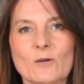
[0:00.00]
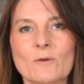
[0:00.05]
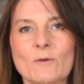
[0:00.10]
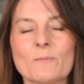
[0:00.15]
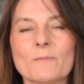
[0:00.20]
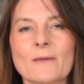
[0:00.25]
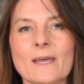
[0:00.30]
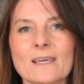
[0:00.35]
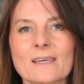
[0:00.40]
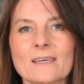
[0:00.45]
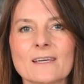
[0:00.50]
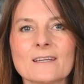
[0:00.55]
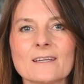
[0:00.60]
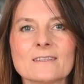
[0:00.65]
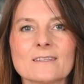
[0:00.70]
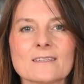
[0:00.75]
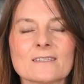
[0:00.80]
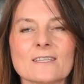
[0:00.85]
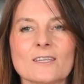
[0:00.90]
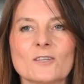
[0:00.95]
We're making
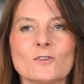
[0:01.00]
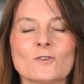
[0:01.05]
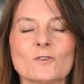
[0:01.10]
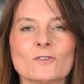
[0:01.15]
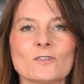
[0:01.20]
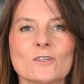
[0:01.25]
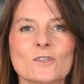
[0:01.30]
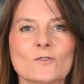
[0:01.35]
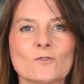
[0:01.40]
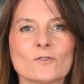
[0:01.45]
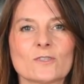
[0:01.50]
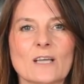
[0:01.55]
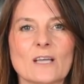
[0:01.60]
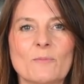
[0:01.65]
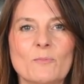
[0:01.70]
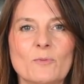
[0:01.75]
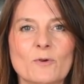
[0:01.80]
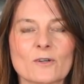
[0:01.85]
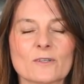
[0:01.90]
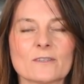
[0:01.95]
this in order to
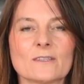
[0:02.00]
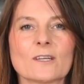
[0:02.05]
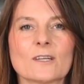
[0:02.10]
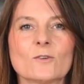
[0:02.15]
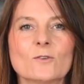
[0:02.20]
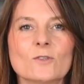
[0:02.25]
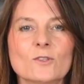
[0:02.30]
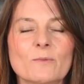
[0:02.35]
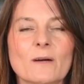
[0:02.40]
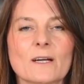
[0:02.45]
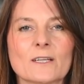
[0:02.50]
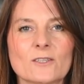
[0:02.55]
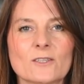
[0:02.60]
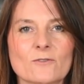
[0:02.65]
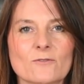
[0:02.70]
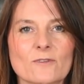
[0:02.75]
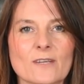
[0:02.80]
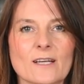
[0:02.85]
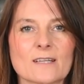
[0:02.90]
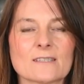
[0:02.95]
support the good
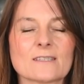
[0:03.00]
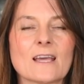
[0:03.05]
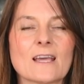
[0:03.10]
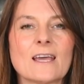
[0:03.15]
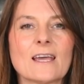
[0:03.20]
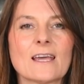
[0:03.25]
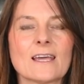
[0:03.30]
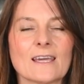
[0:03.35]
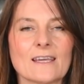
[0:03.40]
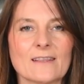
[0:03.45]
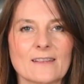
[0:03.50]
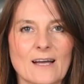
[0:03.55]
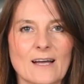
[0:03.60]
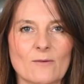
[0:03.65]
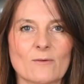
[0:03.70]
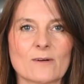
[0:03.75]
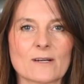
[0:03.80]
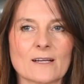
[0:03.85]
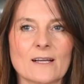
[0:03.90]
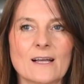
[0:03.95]
bacteria in
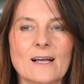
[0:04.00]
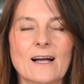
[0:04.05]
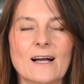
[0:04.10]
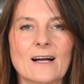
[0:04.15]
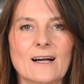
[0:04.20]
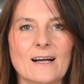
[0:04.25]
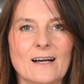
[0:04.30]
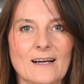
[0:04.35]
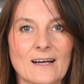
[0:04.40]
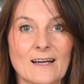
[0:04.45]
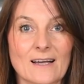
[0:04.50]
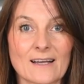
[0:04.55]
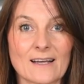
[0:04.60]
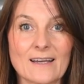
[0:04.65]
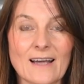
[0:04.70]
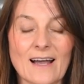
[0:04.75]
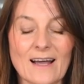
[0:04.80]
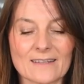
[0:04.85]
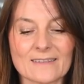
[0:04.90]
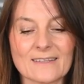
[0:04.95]
our
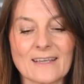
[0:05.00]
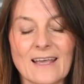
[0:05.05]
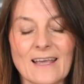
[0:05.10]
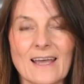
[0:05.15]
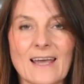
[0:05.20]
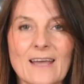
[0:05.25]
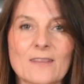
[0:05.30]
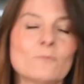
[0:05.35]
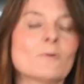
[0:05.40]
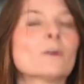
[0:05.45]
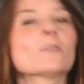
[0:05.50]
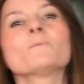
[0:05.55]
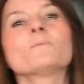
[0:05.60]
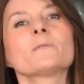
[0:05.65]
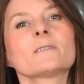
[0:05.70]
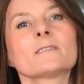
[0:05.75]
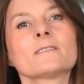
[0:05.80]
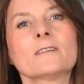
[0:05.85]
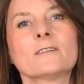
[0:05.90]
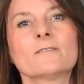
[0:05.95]
gut. And
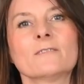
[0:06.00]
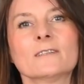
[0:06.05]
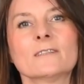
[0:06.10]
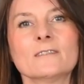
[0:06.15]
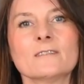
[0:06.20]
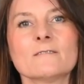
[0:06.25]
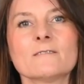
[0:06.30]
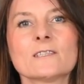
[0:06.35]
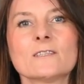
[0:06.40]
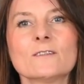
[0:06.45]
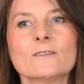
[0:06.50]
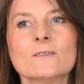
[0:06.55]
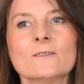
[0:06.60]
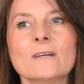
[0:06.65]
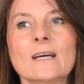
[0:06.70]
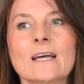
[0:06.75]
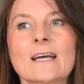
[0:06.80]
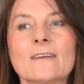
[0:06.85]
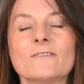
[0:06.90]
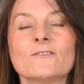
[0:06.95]
what preservatives do?
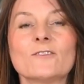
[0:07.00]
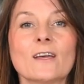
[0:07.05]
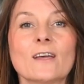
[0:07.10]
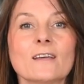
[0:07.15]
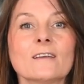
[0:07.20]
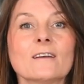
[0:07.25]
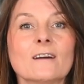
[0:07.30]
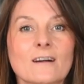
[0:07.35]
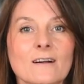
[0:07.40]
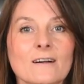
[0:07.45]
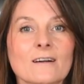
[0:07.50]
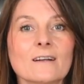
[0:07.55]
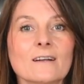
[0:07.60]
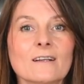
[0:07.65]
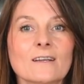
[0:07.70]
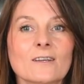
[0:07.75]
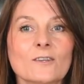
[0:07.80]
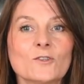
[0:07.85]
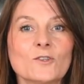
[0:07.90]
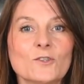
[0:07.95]
They
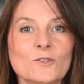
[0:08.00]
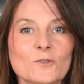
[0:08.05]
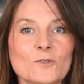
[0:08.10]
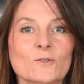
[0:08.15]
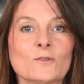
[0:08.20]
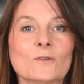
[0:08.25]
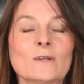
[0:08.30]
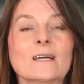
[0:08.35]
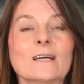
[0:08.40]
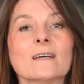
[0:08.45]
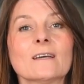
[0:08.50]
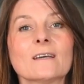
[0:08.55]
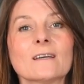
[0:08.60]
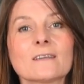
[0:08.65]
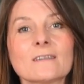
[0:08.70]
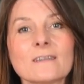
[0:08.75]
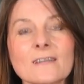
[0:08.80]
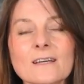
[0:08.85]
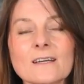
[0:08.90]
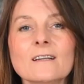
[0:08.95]
are to
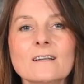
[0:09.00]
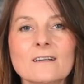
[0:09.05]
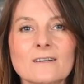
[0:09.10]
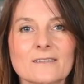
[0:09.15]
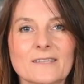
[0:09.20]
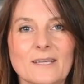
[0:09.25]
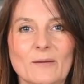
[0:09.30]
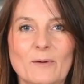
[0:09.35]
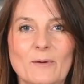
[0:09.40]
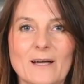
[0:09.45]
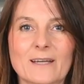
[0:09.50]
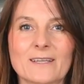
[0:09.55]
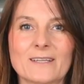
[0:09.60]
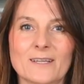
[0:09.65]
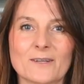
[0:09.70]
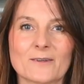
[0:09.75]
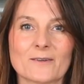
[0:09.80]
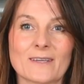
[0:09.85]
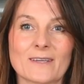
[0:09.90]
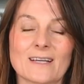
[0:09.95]
kill all the
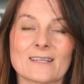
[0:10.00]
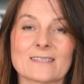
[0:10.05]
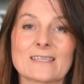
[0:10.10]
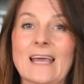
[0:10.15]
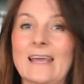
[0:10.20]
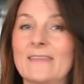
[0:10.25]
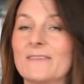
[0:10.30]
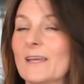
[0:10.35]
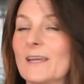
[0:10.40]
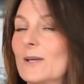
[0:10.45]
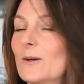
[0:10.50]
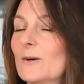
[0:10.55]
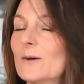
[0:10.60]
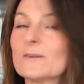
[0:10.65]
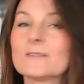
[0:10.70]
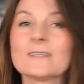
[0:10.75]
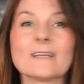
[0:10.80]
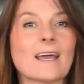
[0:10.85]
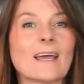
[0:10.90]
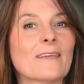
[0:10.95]
bacteria, the
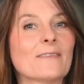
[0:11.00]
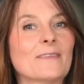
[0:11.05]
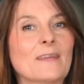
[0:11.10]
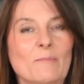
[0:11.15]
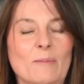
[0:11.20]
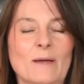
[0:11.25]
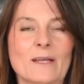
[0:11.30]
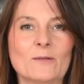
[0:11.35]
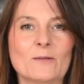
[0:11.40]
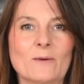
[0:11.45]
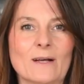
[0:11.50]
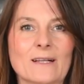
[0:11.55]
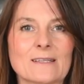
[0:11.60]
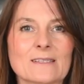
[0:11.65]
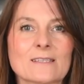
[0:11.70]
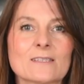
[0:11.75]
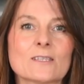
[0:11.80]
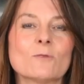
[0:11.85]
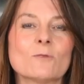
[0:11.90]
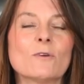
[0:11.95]
good and the bad
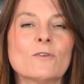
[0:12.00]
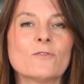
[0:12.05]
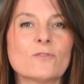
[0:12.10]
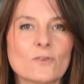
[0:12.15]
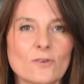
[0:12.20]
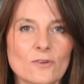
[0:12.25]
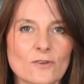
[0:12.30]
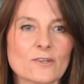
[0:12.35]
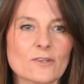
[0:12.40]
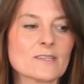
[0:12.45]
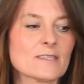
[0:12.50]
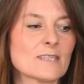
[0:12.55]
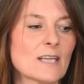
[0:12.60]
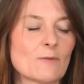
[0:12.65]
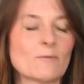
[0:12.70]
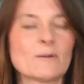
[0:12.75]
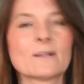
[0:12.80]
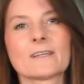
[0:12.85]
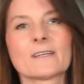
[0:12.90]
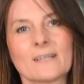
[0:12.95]
ones. So of course
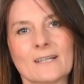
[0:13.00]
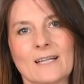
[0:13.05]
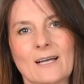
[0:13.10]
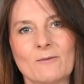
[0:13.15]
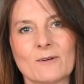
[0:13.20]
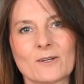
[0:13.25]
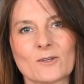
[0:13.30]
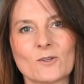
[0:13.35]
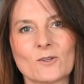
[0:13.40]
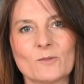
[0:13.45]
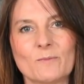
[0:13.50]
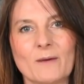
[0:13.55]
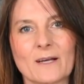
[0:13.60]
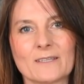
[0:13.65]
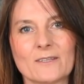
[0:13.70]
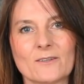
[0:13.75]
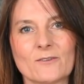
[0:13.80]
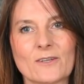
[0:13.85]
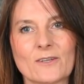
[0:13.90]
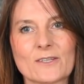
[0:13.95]
they will kill our good
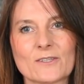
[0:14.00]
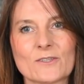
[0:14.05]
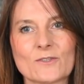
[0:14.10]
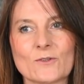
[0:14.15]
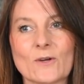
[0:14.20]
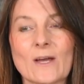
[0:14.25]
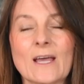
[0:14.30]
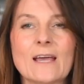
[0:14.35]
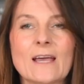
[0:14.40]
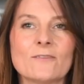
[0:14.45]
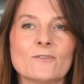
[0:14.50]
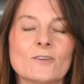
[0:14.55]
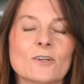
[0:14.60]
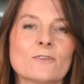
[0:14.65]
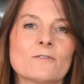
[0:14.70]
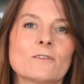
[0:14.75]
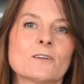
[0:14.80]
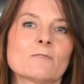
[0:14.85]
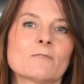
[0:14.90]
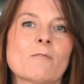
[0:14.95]
bacteria too.
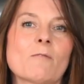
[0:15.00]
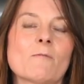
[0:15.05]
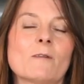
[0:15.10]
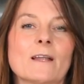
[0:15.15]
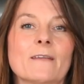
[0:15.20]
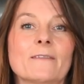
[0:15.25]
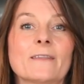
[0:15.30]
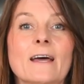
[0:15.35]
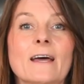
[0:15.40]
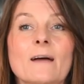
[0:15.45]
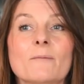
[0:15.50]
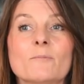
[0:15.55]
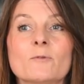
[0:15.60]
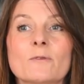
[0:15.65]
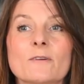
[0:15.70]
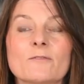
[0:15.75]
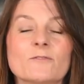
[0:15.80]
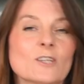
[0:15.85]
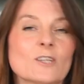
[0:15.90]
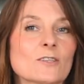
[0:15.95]
Therefore we will end up
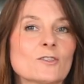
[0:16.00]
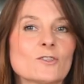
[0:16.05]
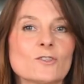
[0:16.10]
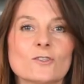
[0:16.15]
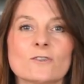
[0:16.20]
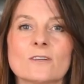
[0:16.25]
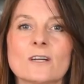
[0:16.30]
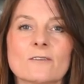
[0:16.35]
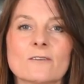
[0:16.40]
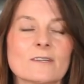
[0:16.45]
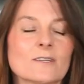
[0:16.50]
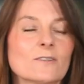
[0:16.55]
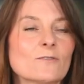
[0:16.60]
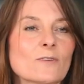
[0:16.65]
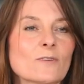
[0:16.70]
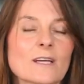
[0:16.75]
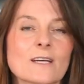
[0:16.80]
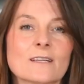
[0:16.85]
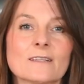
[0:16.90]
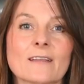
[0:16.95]
with just sugary
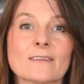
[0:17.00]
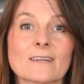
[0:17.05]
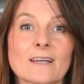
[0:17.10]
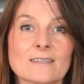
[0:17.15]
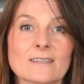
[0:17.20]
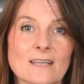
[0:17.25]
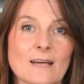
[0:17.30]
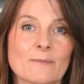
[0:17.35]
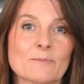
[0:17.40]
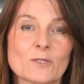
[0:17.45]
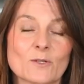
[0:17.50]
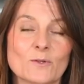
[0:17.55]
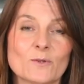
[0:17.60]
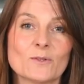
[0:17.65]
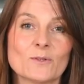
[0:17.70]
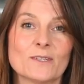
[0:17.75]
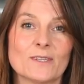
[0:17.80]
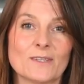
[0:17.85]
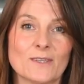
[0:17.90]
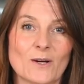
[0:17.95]
drink that has
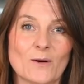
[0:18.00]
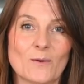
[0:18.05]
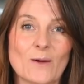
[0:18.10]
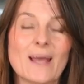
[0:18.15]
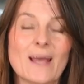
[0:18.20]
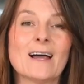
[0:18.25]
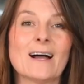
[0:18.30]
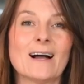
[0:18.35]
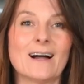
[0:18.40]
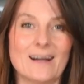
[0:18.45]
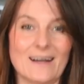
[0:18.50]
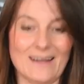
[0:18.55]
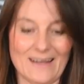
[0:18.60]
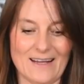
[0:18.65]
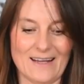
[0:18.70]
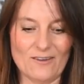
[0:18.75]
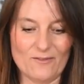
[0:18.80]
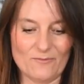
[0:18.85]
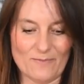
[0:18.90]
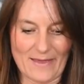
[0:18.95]
absolutely no
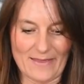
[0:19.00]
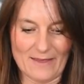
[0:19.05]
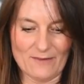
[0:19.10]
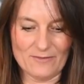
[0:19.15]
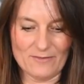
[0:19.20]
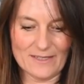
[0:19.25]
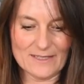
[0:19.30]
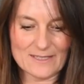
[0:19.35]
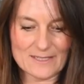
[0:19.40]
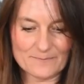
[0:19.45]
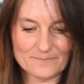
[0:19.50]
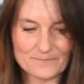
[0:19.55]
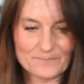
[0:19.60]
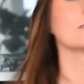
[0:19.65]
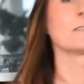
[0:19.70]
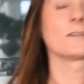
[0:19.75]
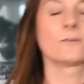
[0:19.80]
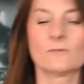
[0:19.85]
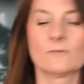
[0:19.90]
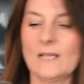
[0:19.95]
health benefits.
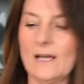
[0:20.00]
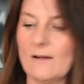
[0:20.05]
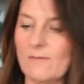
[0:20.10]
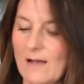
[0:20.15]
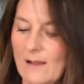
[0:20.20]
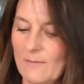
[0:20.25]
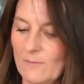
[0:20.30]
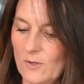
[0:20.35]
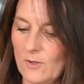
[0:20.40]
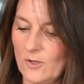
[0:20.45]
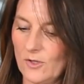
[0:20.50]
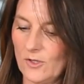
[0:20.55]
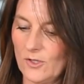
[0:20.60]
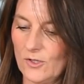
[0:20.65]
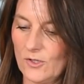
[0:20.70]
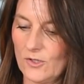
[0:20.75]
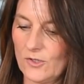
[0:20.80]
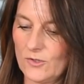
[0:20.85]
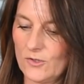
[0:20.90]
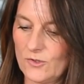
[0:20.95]
So now I'm
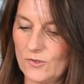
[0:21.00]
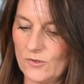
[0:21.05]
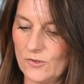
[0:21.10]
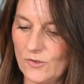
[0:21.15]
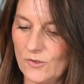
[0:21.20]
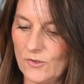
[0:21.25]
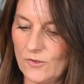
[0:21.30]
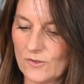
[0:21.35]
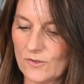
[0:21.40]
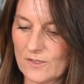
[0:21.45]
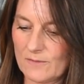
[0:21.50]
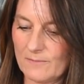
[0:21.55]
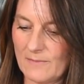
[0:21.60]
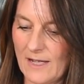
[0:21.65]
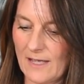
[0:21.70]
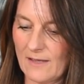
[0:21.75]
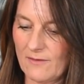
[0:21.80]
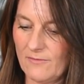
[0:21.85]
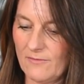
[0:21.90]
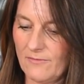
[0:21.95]
going to use
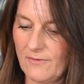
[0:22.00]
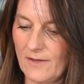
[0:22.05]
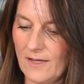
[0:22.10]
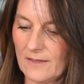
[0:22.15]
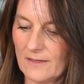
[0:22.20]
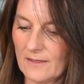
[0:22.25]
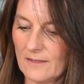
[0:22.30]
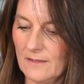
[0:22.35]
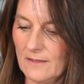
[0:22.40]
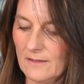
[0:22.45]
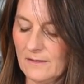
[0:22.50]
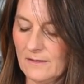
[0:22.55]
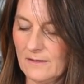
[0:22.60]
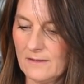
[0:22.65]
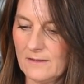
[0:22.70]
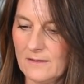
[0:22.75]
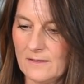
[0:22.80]
my funnel.